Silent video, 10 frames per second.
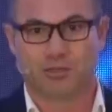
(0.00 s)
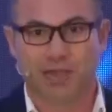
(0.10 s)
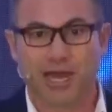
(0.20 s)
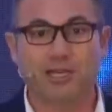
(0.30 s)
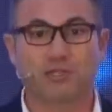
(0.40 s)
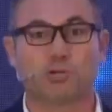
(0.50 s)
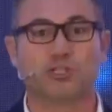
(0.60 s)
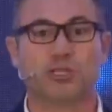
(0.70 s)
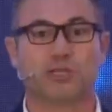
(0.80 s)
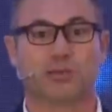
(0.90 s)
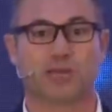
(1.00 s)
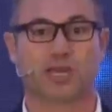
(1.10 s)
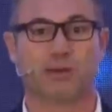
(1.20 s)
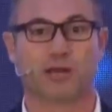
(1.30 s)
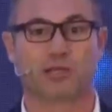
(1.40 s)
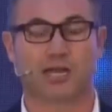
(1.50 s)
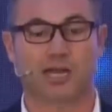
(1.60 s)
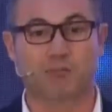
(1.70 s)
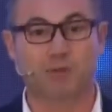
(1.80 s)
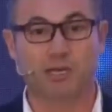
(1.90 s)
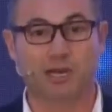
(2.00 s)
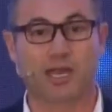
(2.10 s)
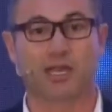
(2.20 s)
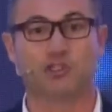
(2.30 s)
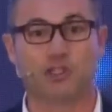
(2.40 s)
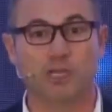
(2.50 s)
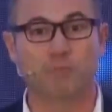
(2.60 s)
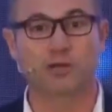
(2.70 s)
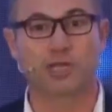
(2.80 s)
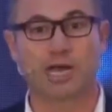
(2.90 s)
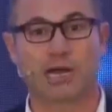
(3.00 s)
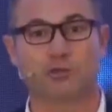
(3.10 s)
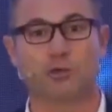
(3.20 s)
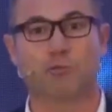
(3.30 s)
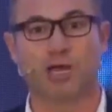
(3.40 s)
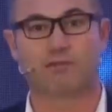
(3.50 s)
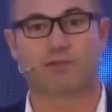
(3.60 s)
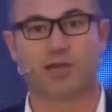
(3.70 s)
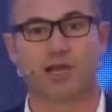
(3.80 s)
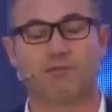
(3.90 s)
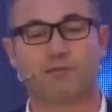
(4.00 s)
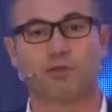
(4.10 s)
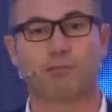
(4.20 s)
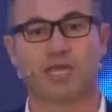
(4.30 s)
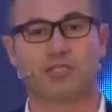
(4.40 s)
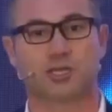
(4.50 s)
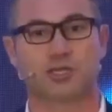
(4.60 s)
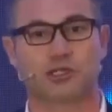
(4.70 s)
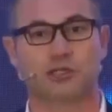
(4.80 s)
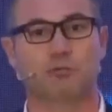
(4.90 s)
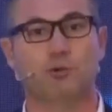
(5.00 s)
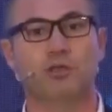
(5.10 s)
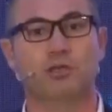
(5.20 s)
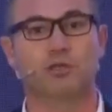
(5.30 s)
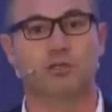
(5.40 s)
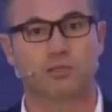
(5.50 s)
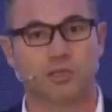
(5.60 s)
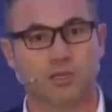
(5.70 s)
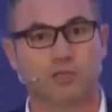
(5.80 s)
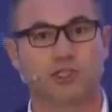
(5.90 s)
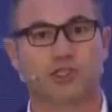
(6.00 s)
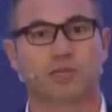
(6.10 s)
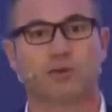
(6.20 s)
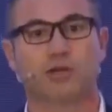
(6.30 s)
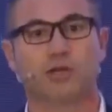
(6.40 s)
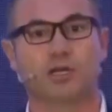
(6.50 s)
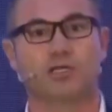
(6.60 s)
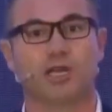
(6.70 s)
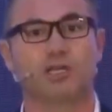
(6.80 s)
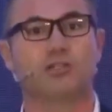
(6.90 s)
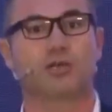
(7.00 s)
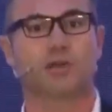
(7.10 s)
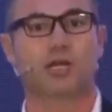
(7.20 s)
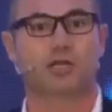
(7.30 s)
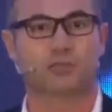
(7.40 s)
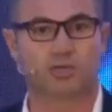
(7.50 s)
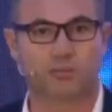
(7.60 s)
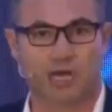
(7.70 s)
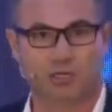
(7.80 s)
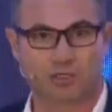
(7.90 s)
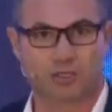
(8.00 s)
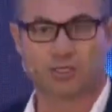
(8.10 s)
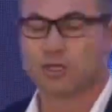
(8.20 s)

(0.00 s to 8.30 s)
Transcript: That is what you need to think about. And I repeat again, cheaper than outdoor Wi-Fi, a full base station with distributed unit integrated into the box.